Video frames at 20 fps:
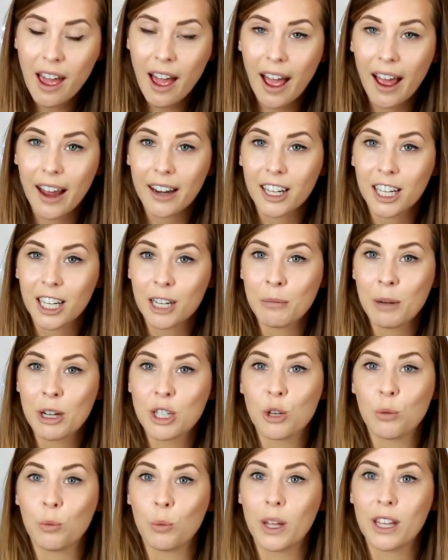And I can
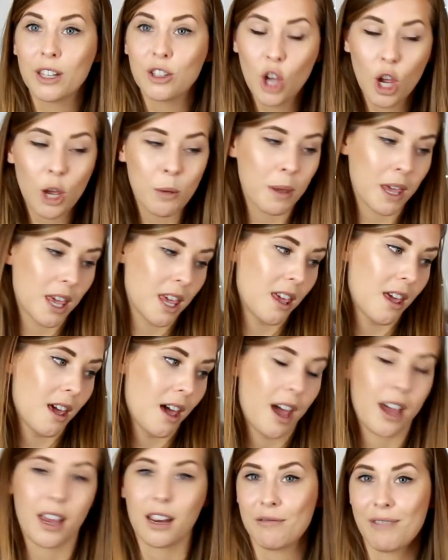imagine with Toby
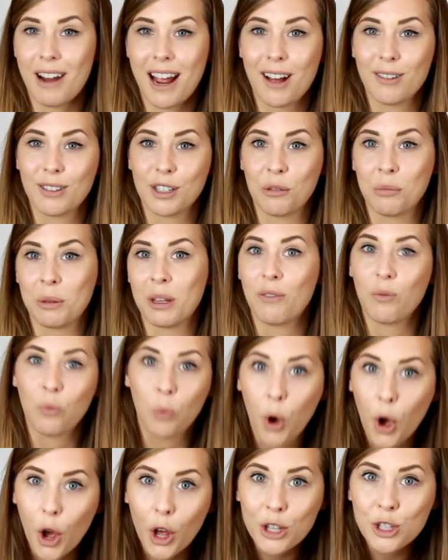hanging around, it'd be even
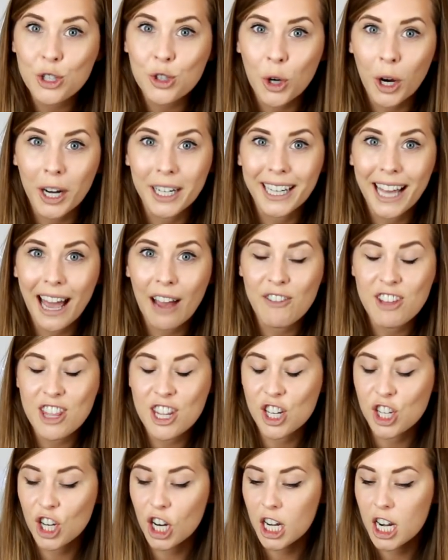worse trying to get
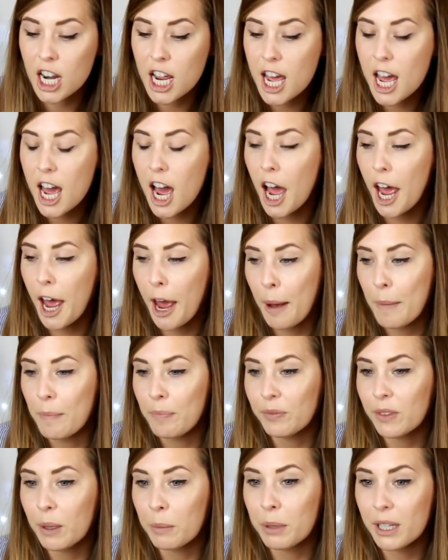everything done.
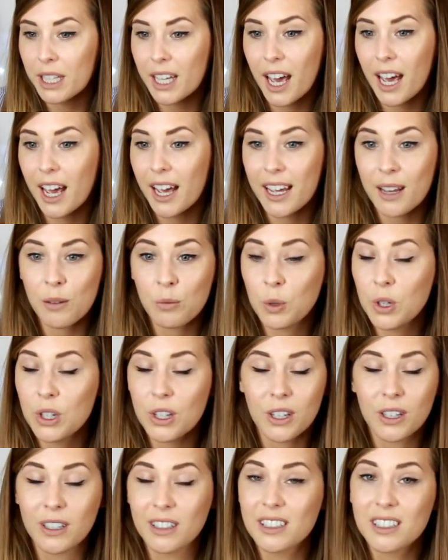But yeah, it
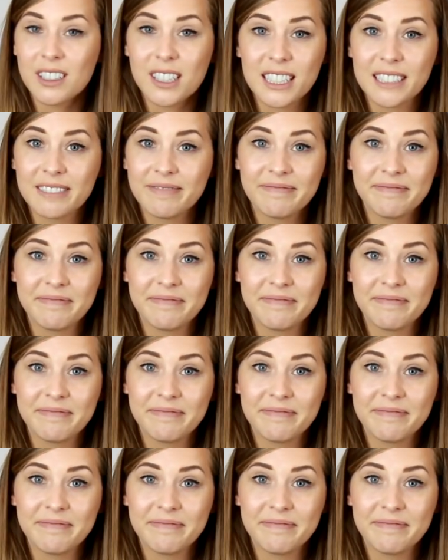works.